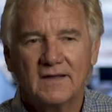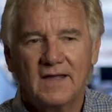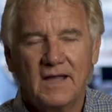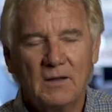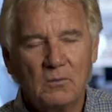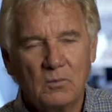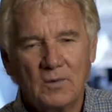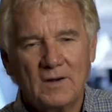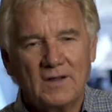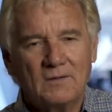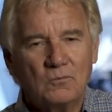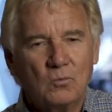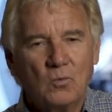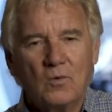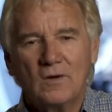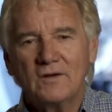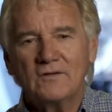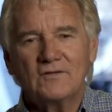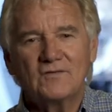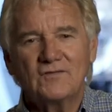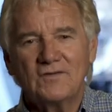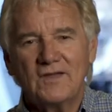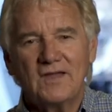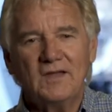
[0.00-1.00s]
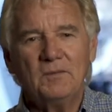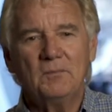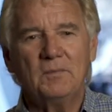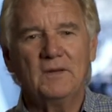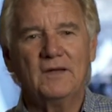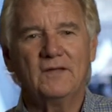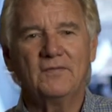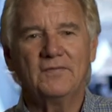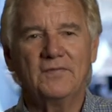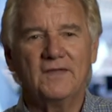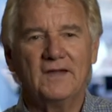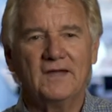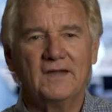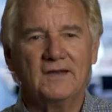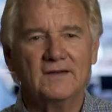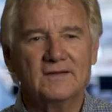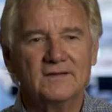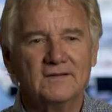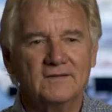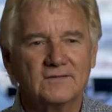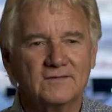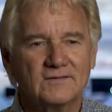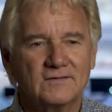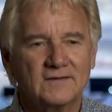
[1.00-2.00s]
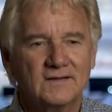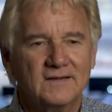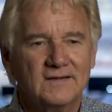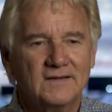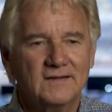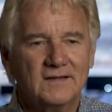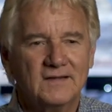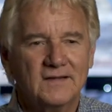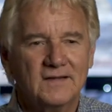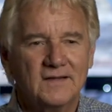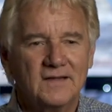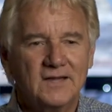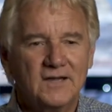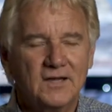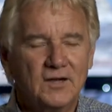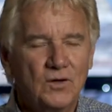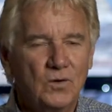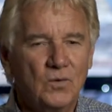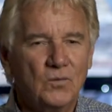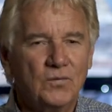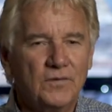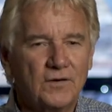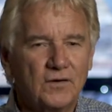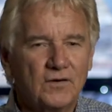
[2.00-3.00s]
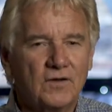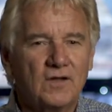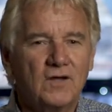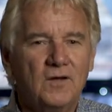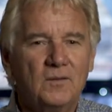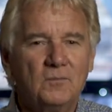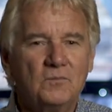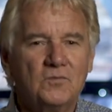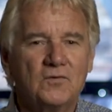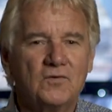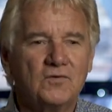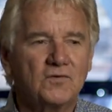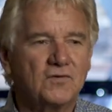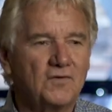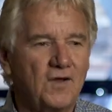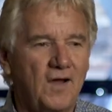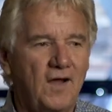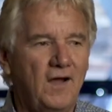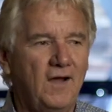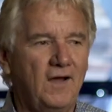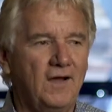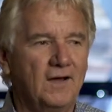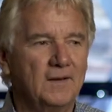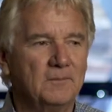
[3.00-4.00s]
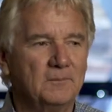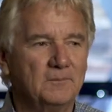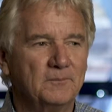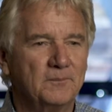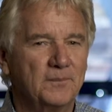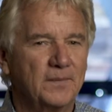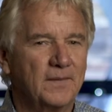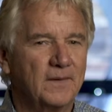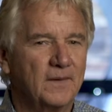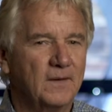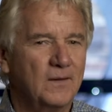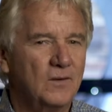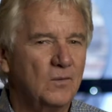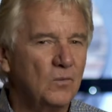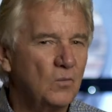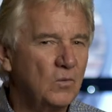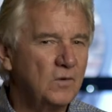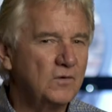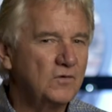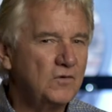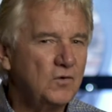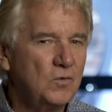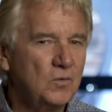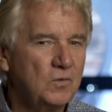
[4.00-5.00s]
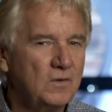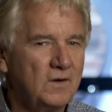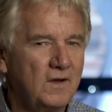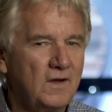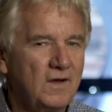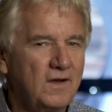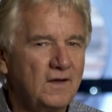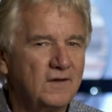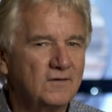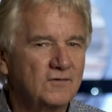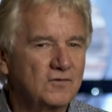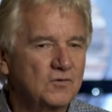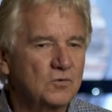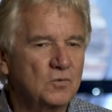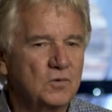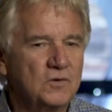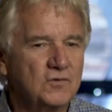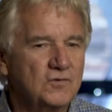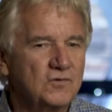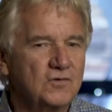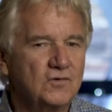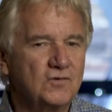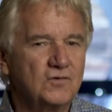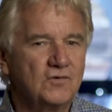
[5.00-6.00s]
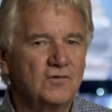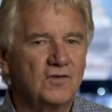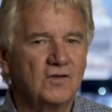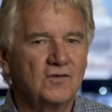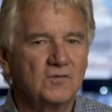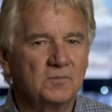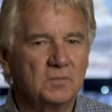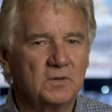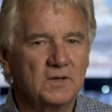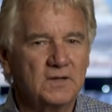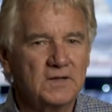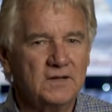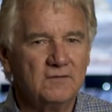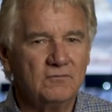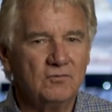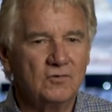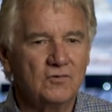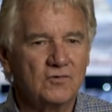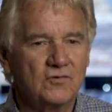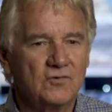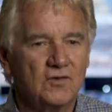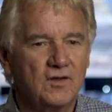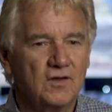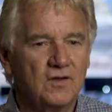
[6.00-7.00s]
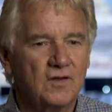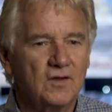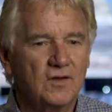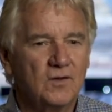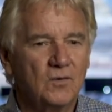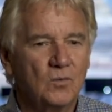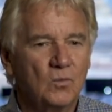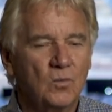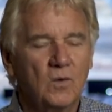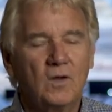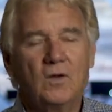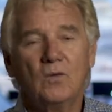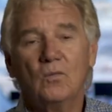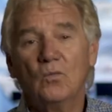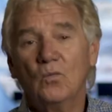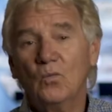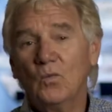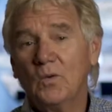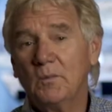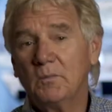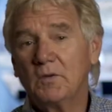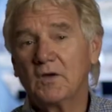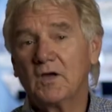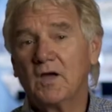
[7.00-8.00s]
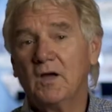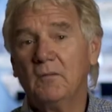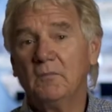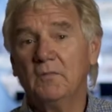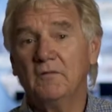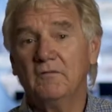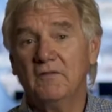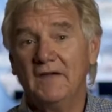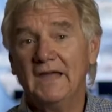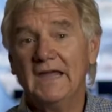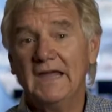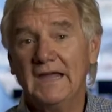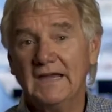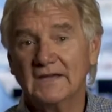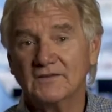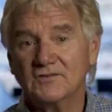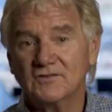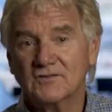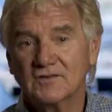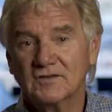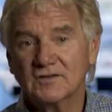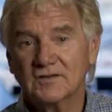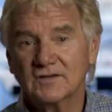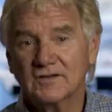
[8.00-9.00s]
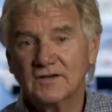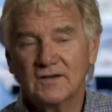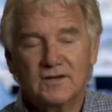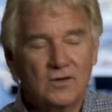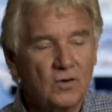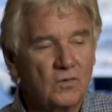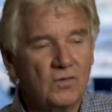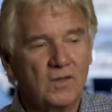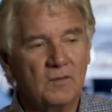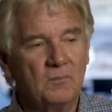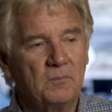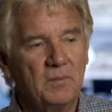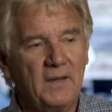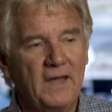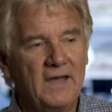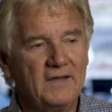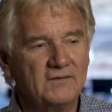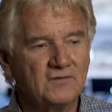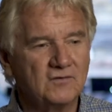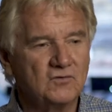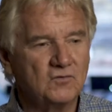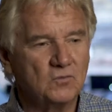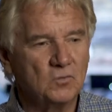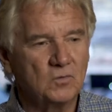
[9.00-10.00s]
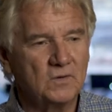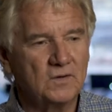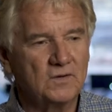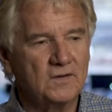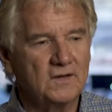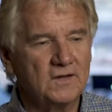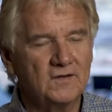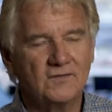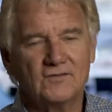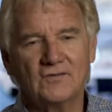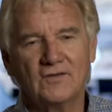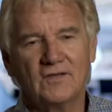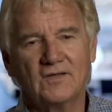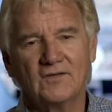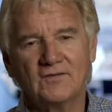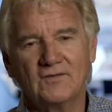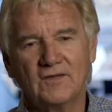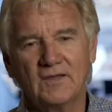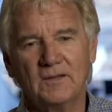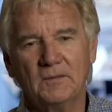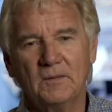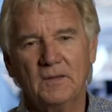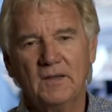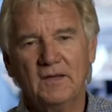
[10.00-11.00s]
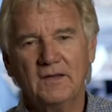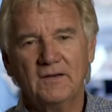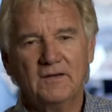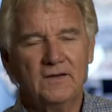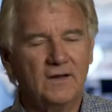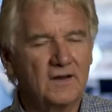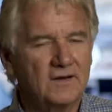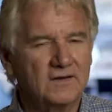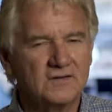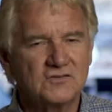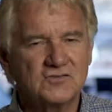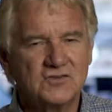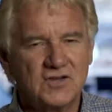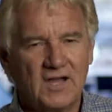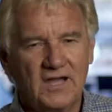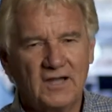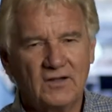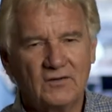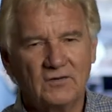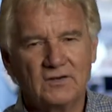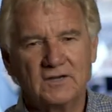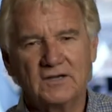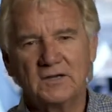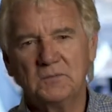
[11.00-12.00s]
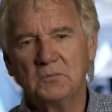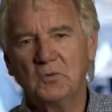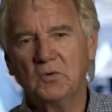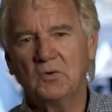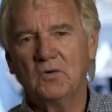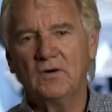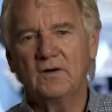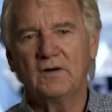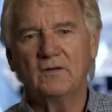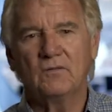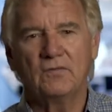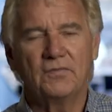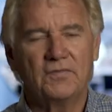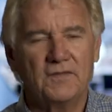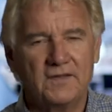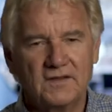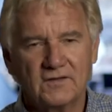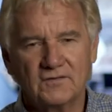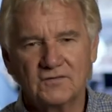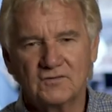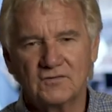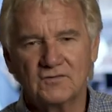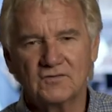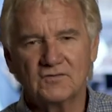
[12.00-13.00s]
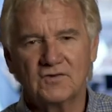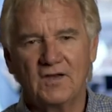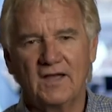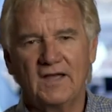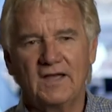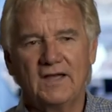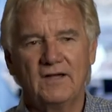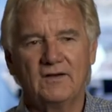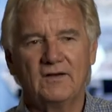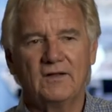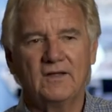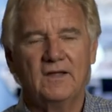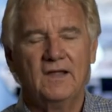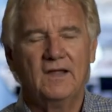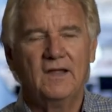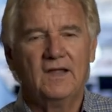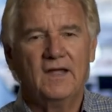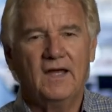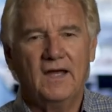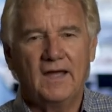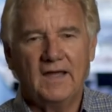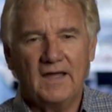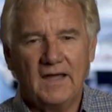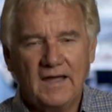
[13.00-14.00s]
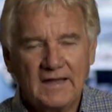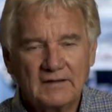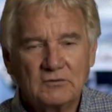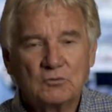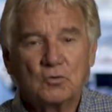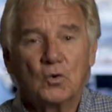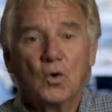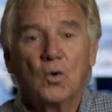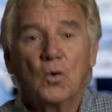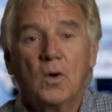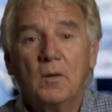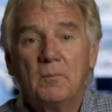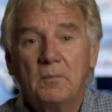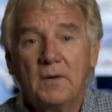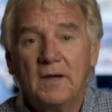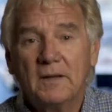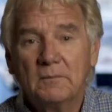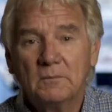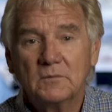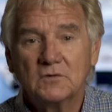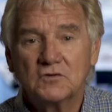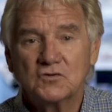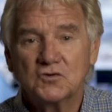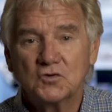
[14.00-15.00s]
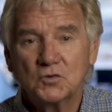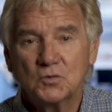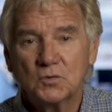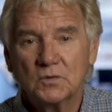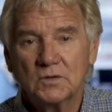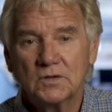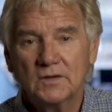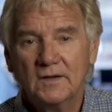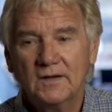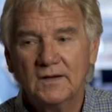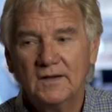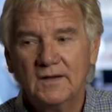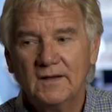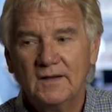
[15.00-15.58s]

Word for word: And what I want to say about that is, you know, there comes a time when you and I, as Christians, as believers, well, we become of age. You know that passage when it says, I'm not a child anymore, I don't think it's a child, I, I grow up, I mature.